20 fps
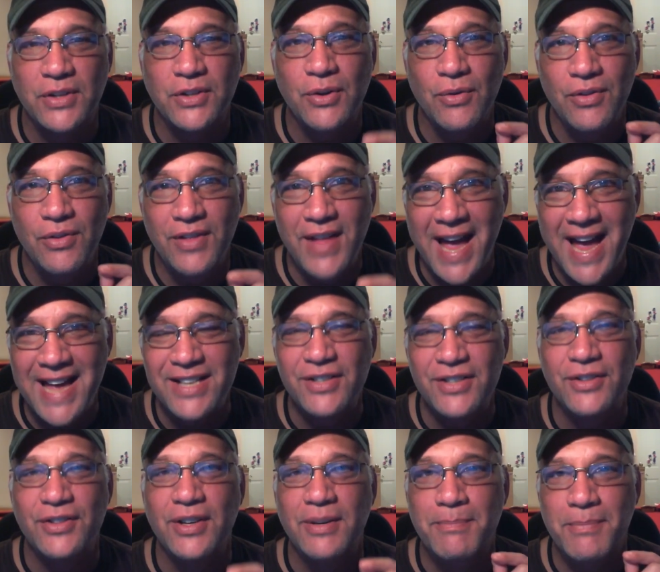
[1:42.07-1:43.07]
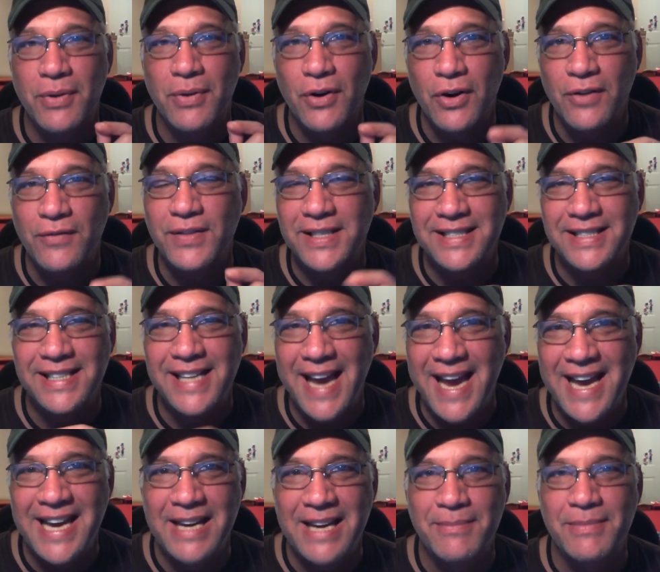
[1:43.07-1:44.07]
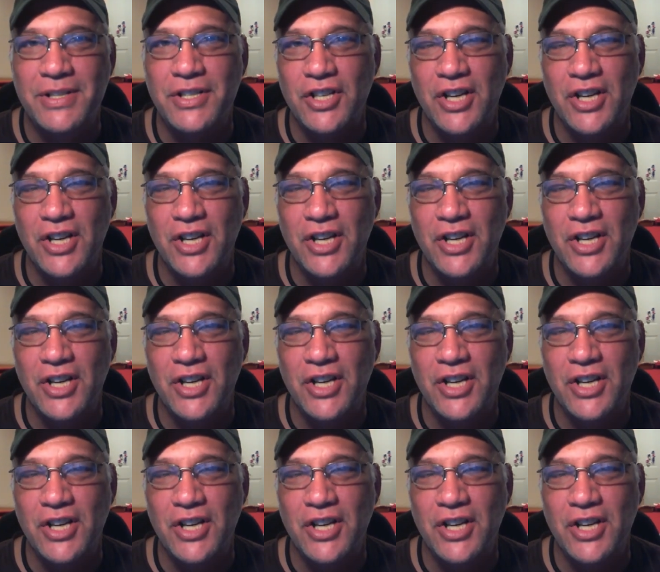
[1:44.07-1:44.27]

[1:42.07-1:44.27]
So that's the perfect game